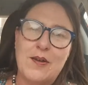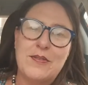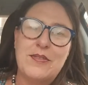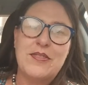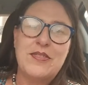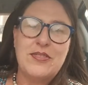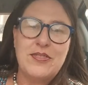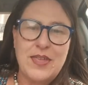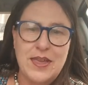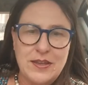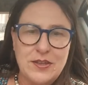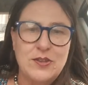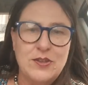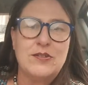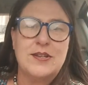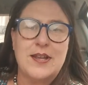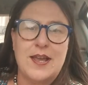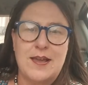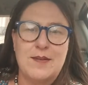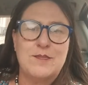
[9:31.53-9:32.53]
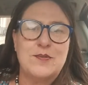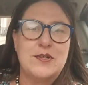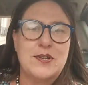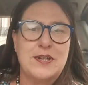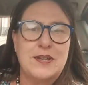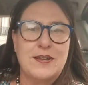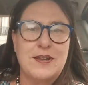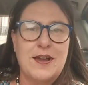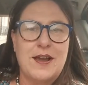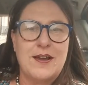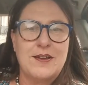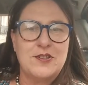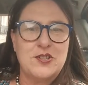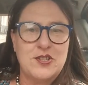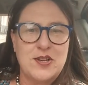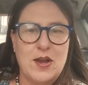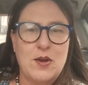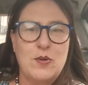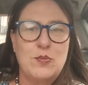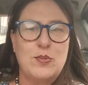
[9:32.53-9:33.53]
Thank you, Tam G. I
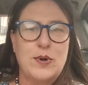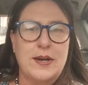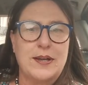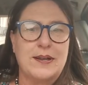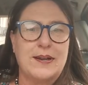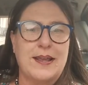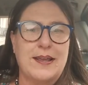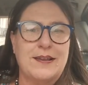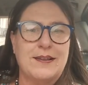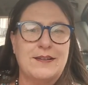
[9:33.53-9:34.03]
shall break a leg.